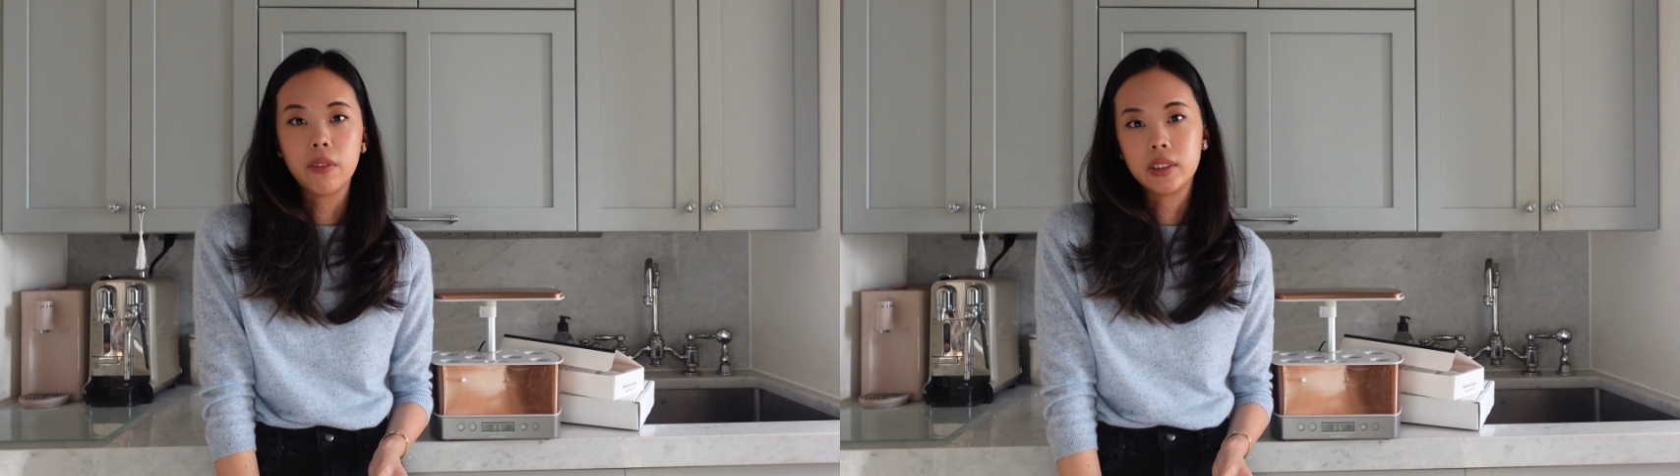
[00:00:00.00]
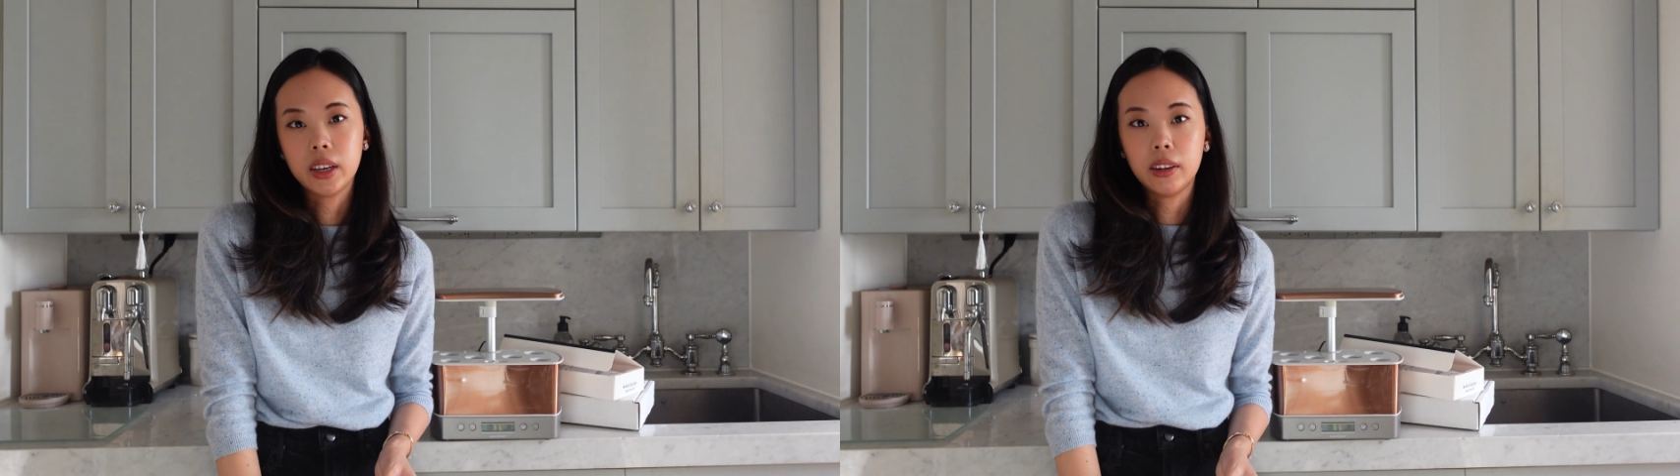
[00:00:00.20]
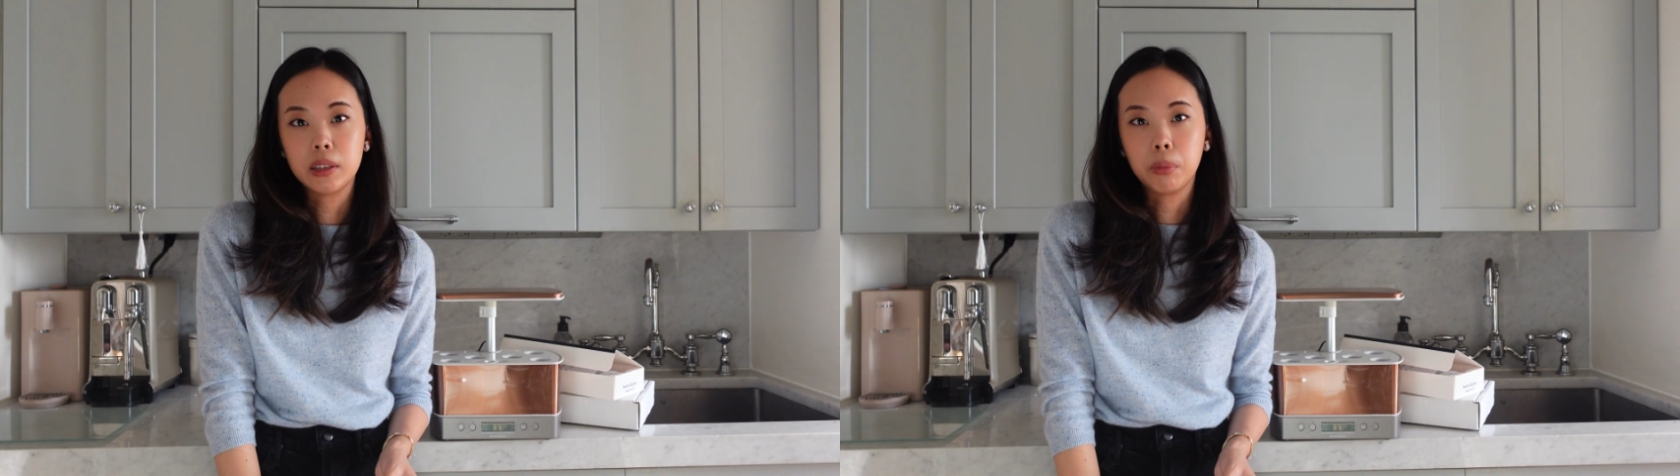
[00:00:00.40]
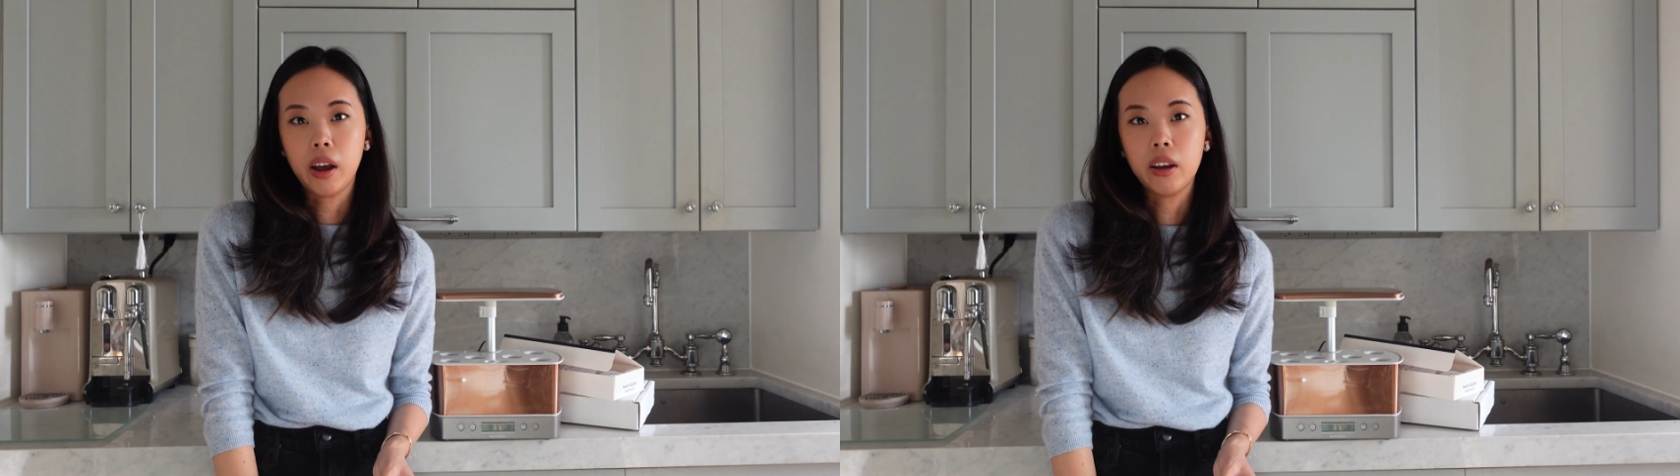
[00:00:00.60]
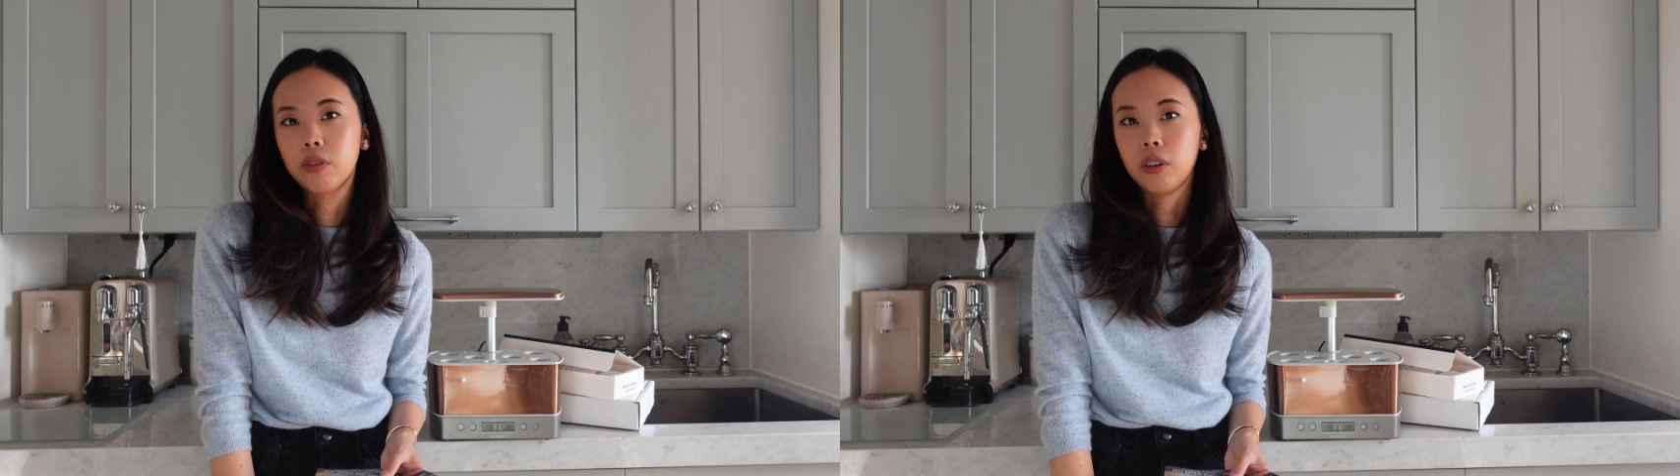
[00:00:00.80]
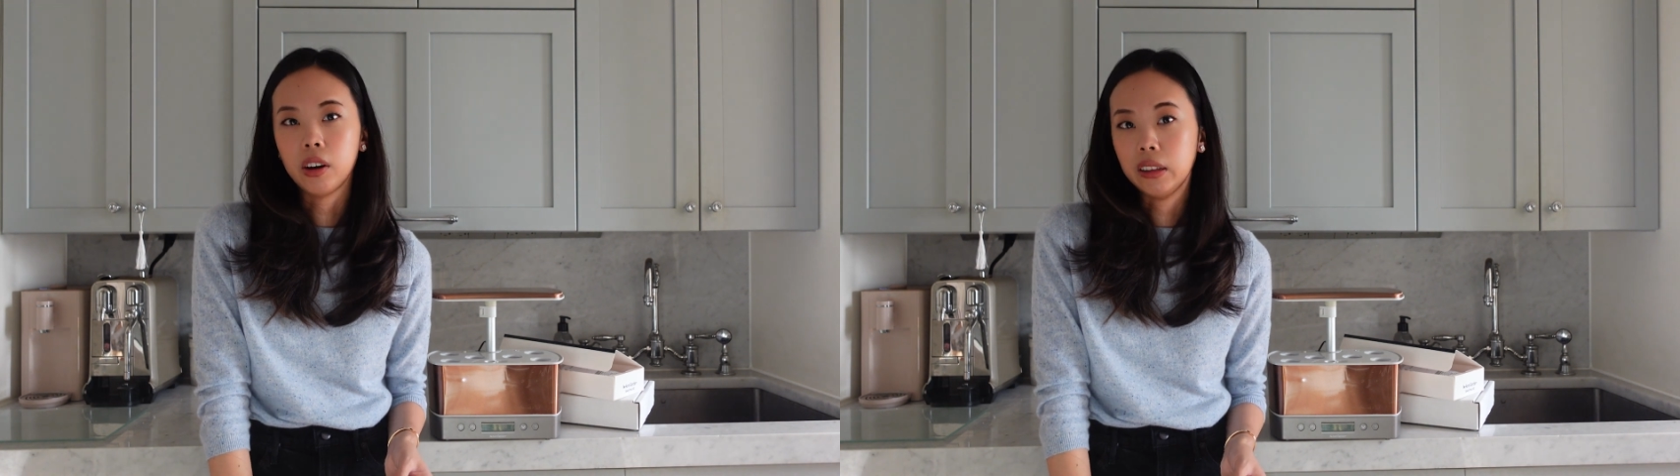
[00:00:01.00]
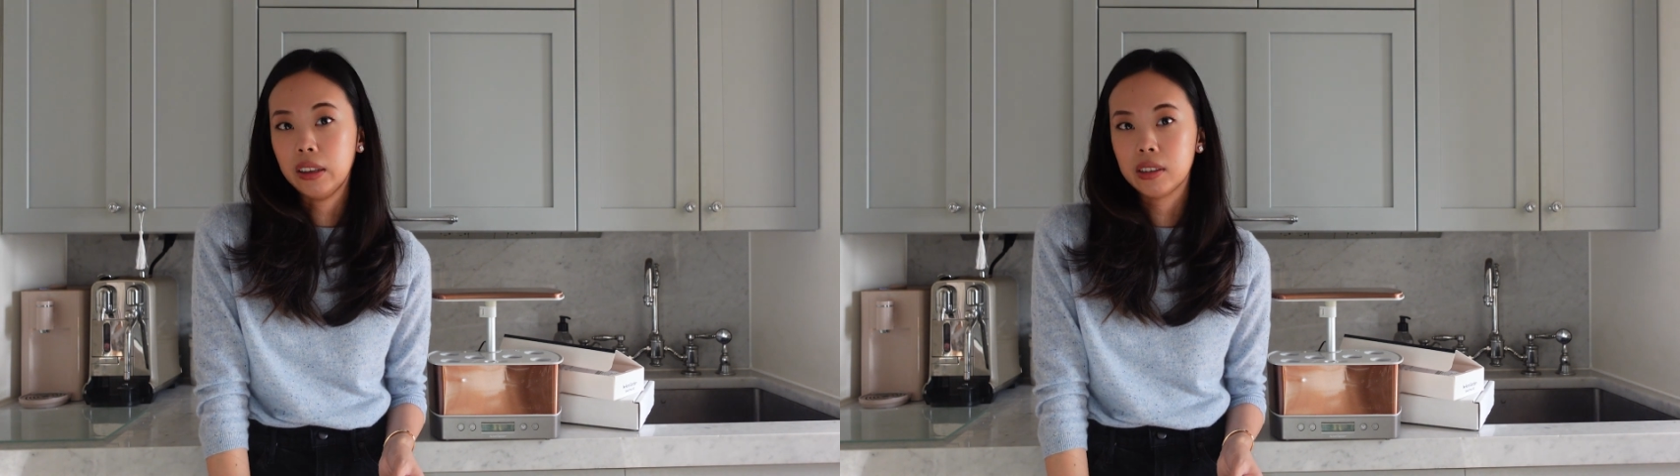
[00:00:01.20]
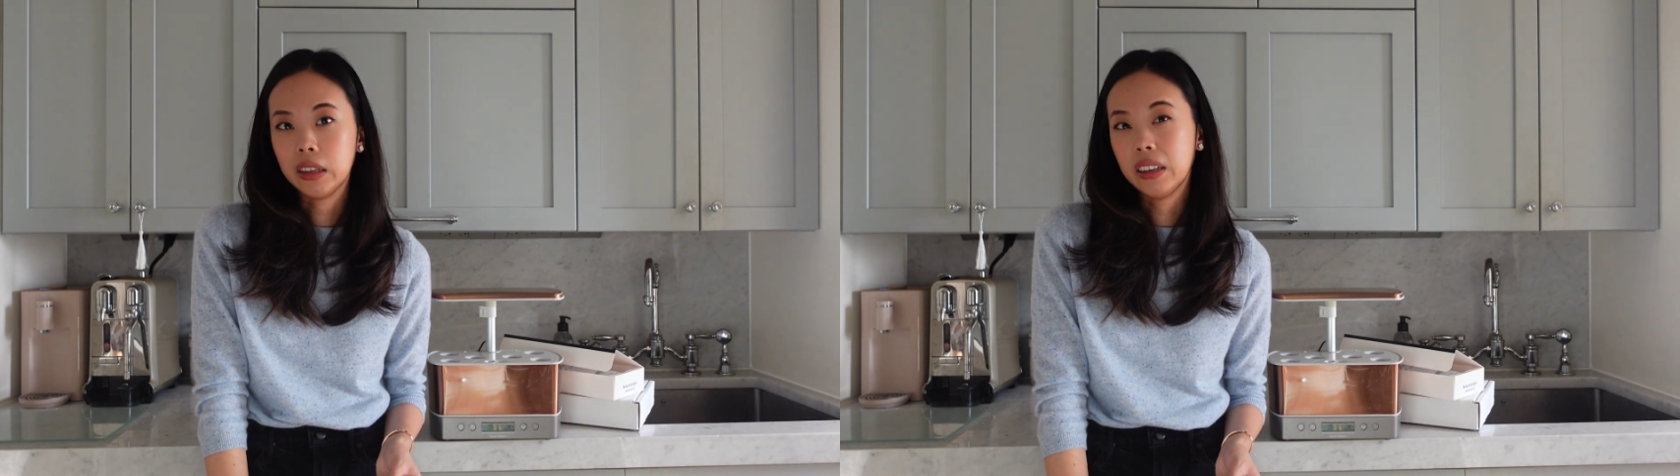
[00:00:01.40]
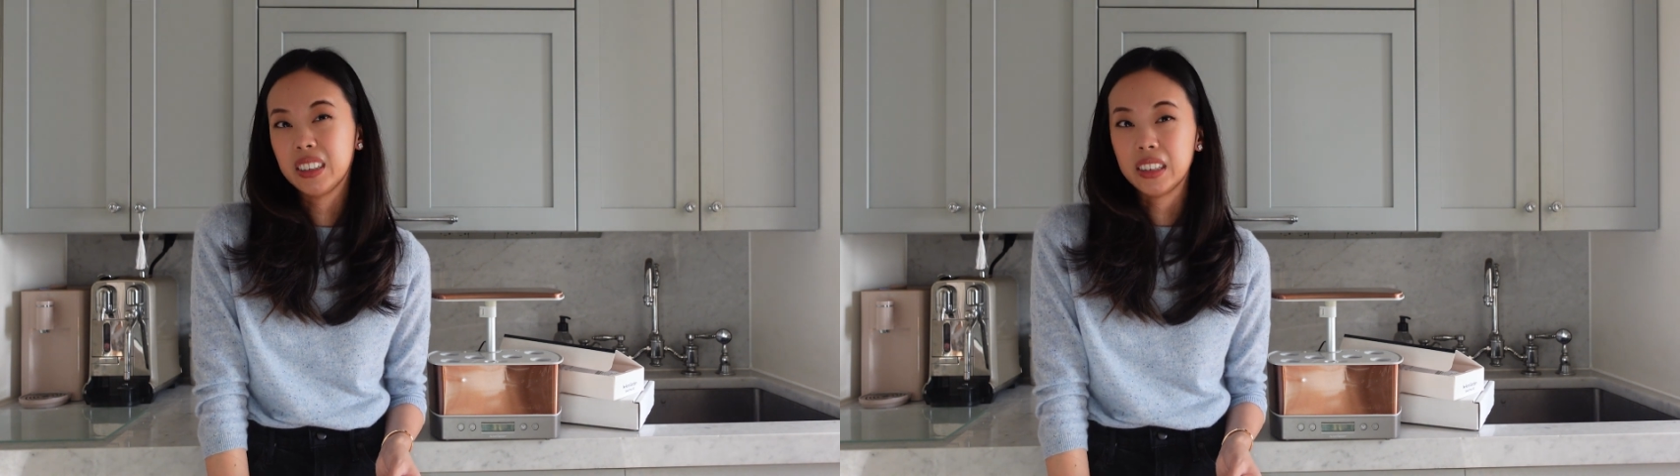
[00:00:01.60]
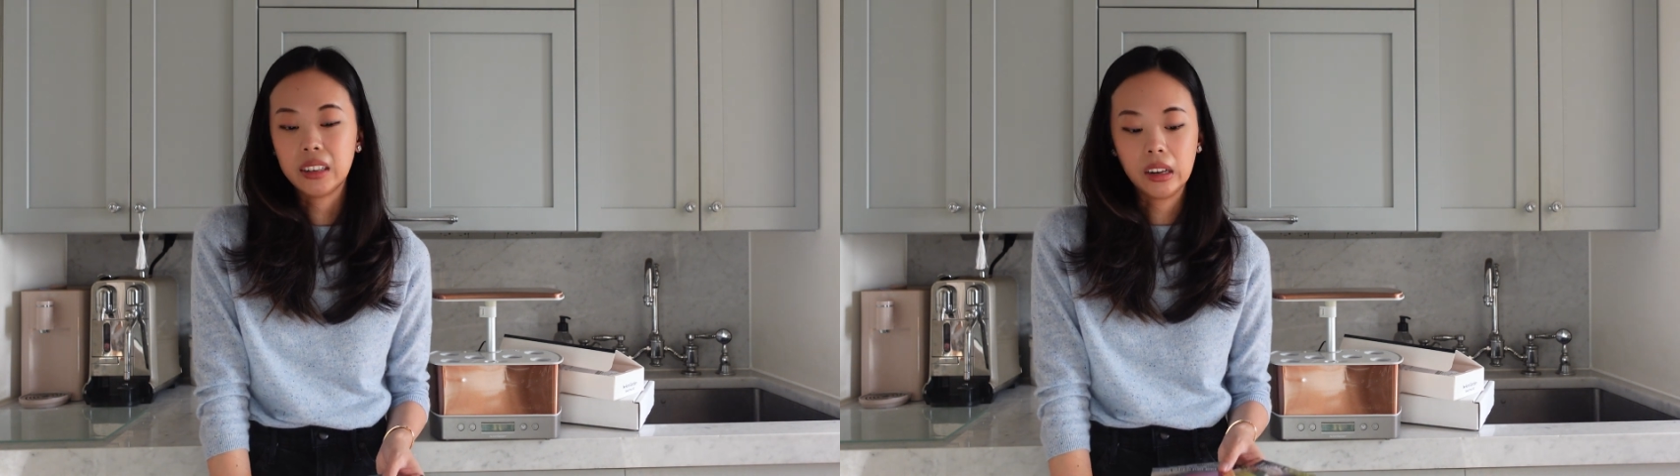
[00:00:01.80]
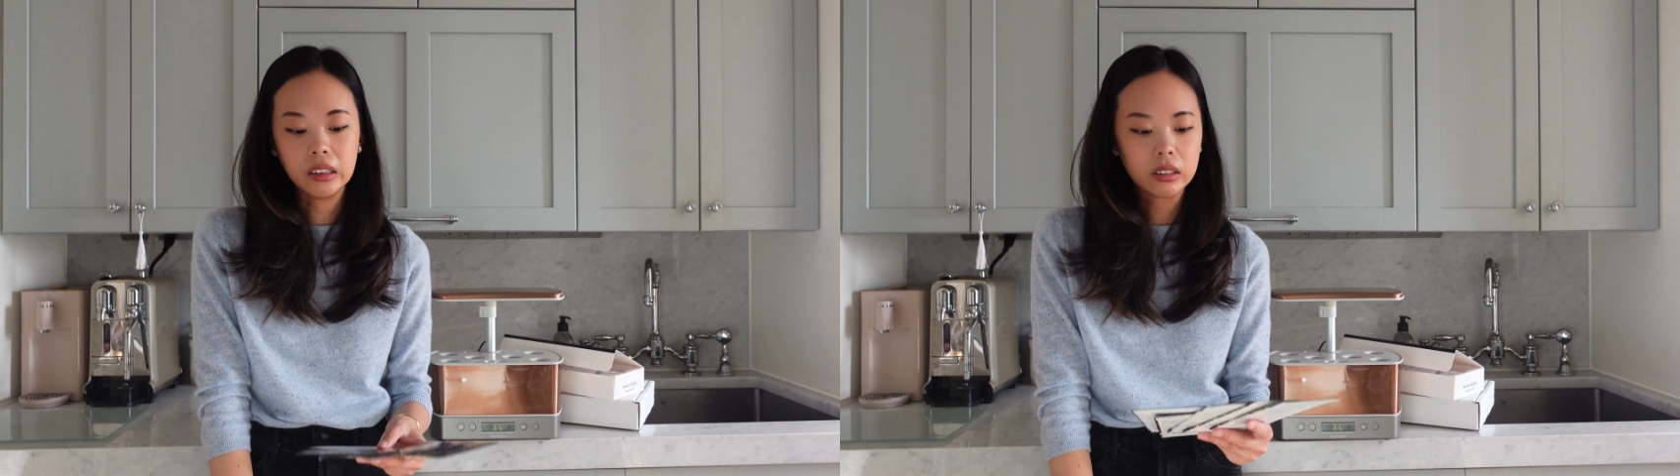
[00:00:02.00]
a steady supply for at least like 60 days.